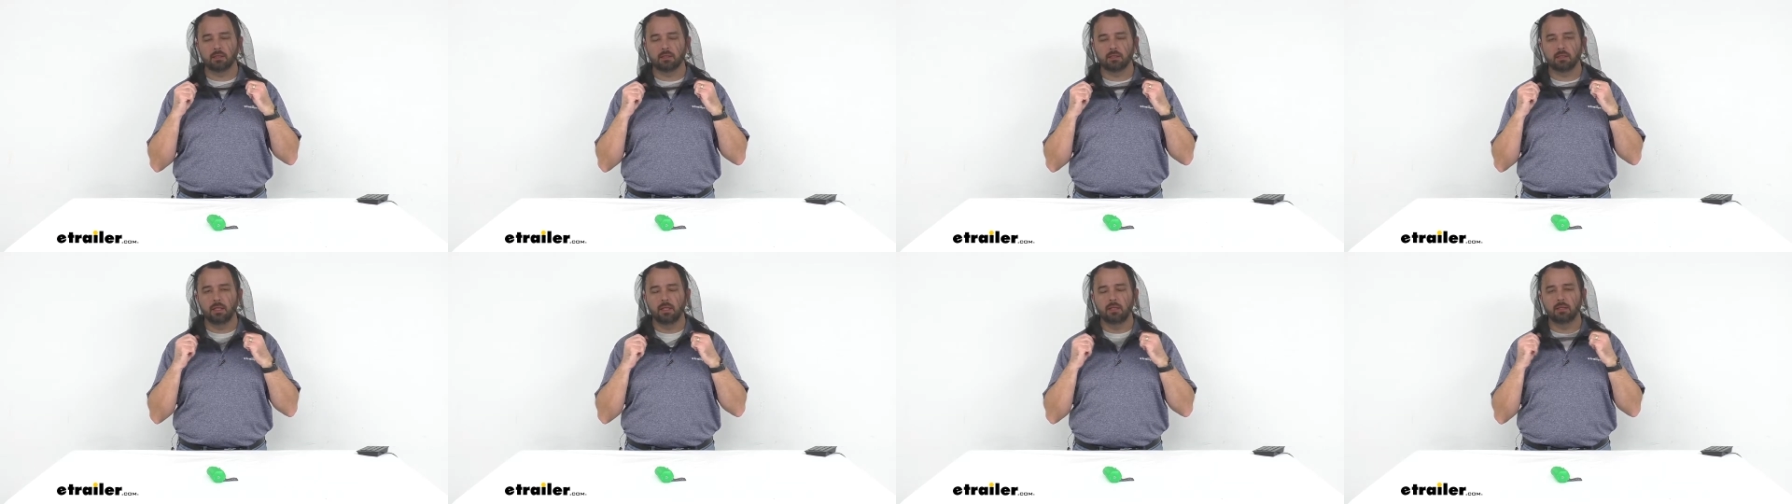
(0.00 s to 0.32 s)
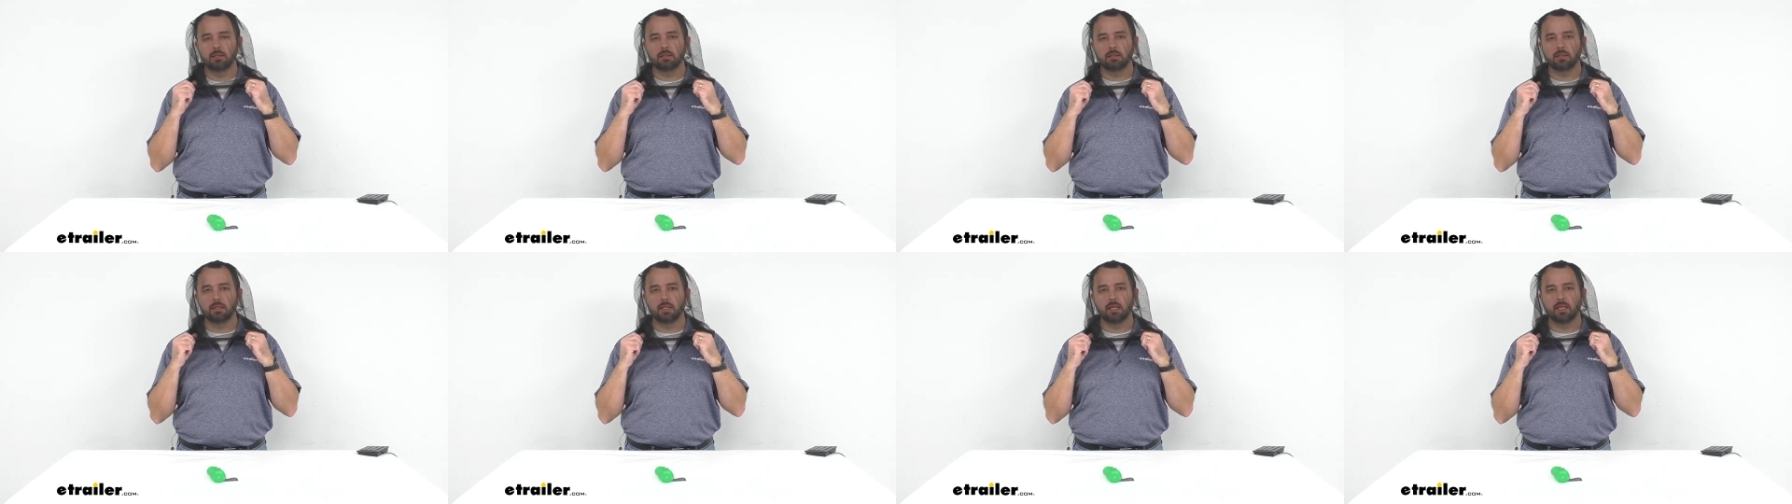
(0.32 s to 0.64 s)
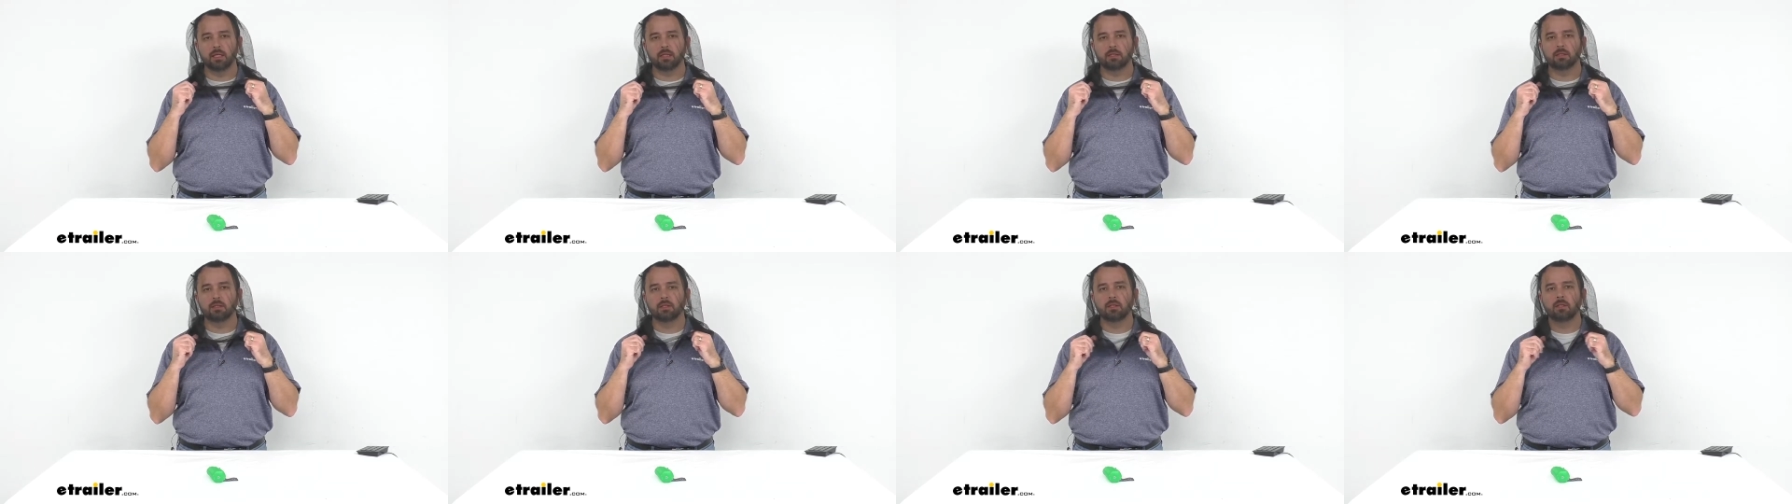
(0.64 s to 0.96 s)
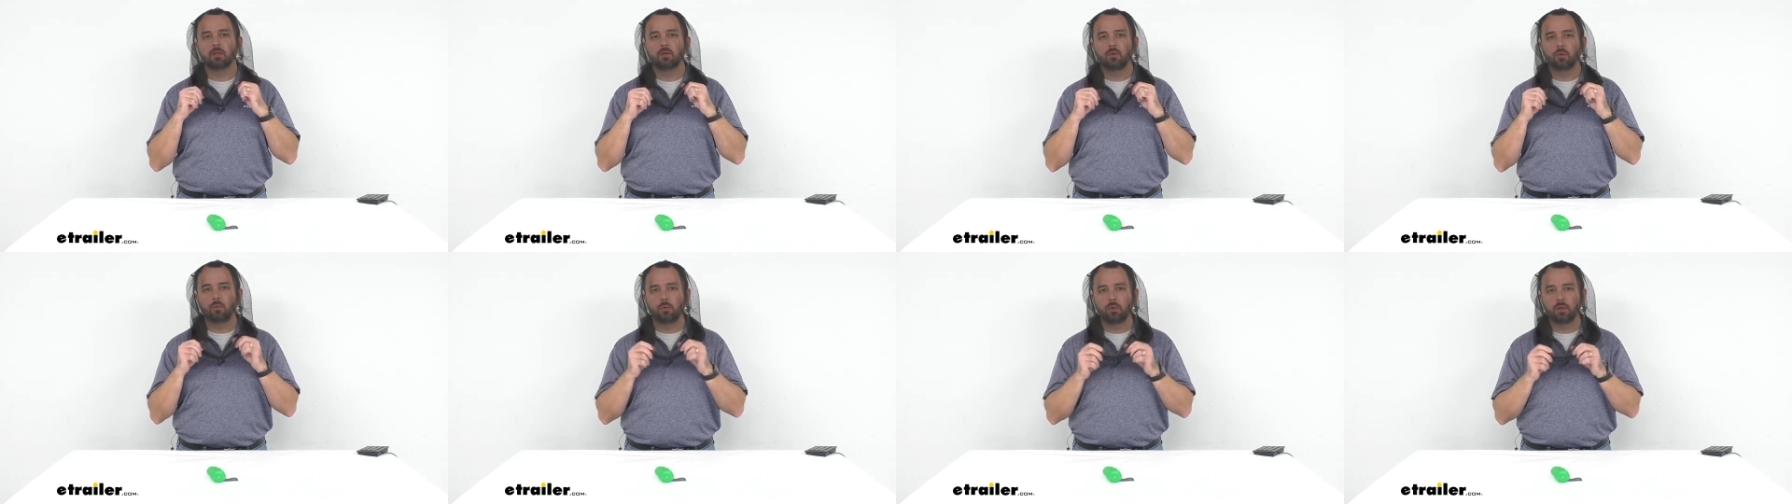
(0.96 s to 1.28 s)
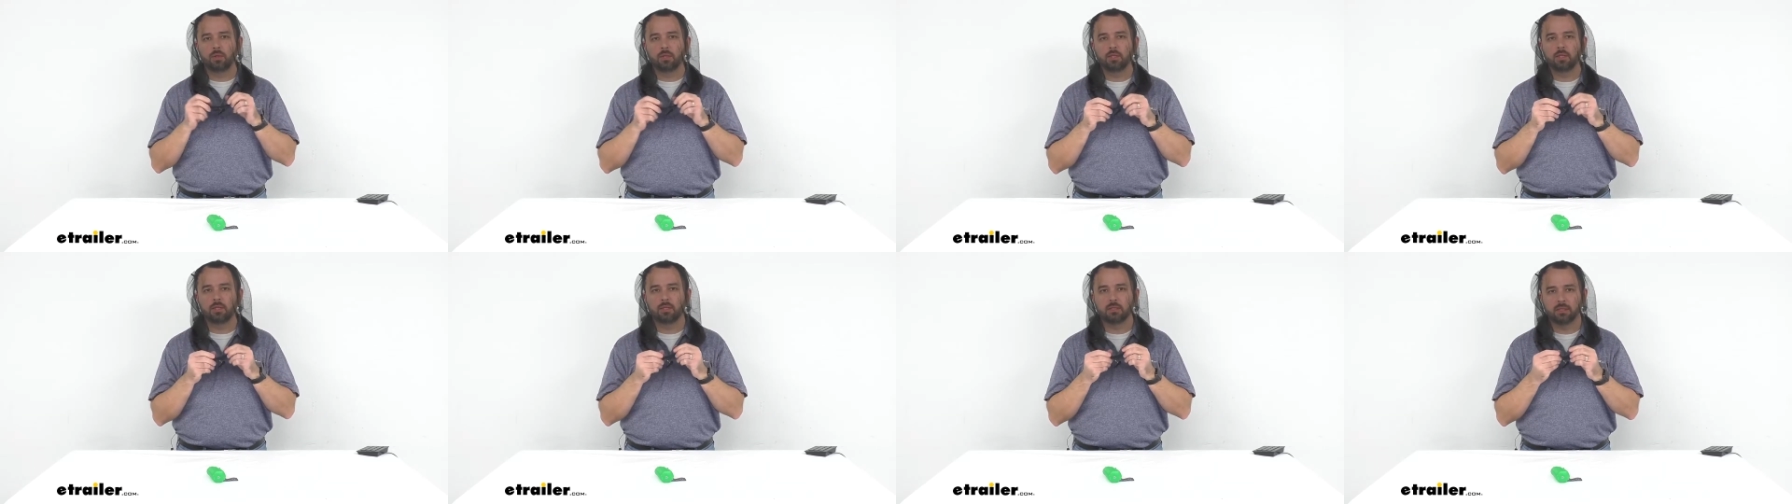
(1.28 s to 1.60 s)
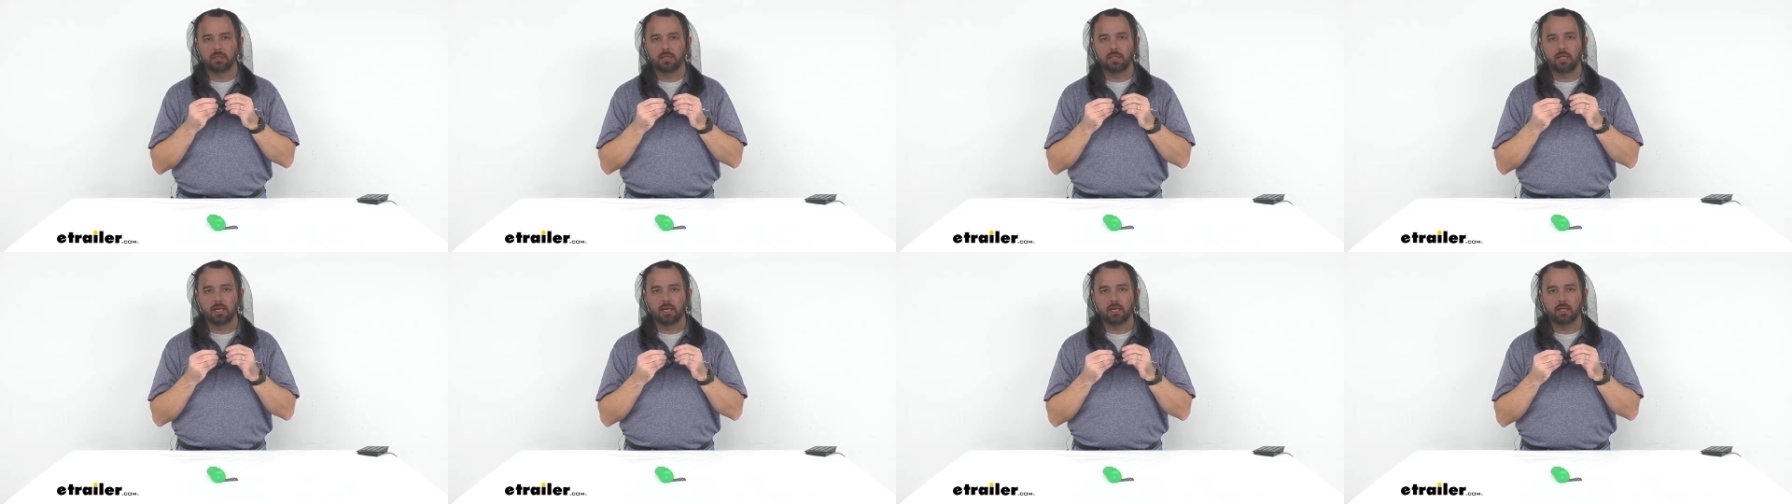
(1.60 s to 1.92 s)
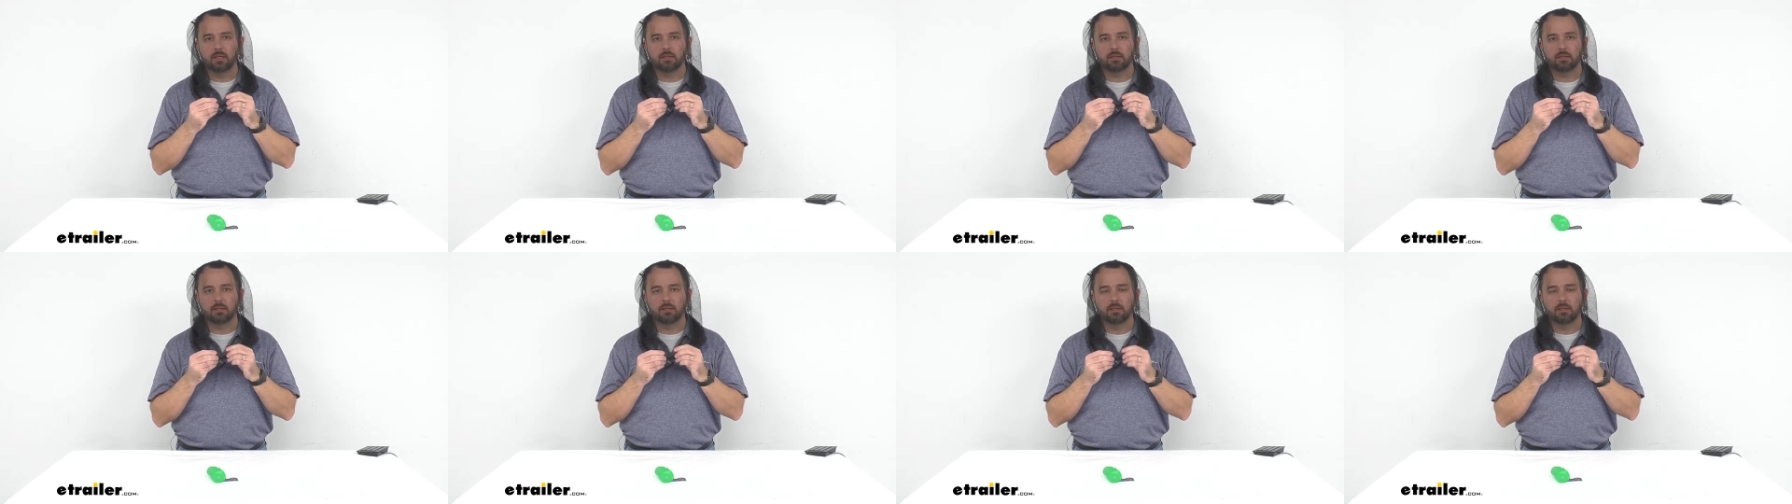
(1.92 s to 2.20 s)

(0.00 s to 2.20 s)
insects with this net.